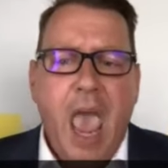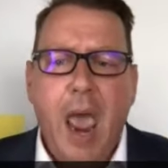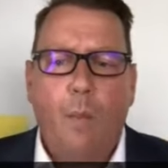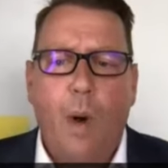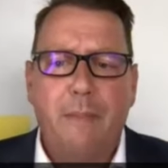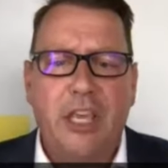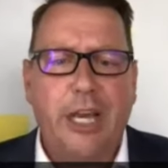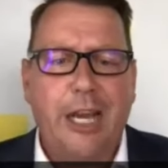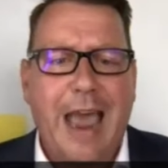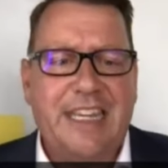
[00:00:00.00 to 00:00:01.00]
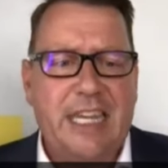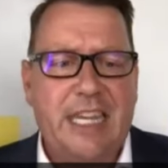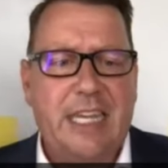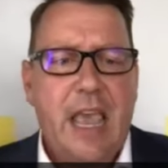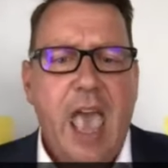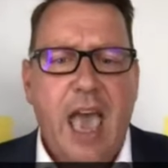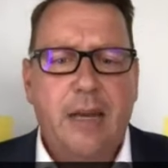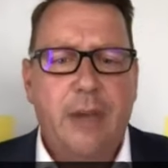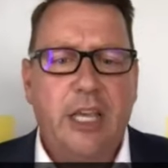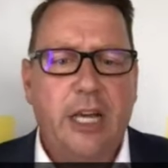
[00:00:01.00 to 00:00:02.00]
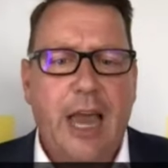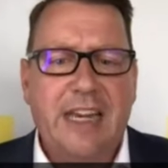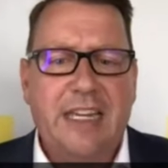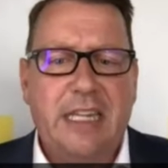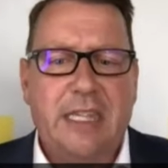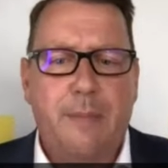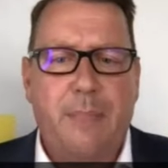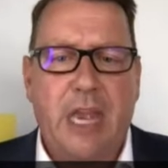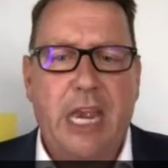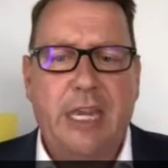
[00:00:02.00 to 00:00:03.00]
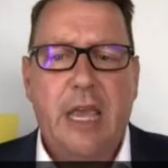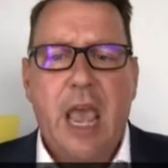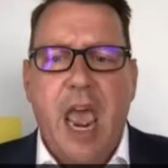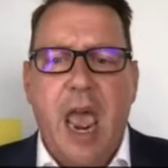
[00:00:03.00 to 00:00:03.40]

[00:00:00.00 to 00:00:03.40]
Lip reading: At $1,080,000. At $1,080,000 is the bid.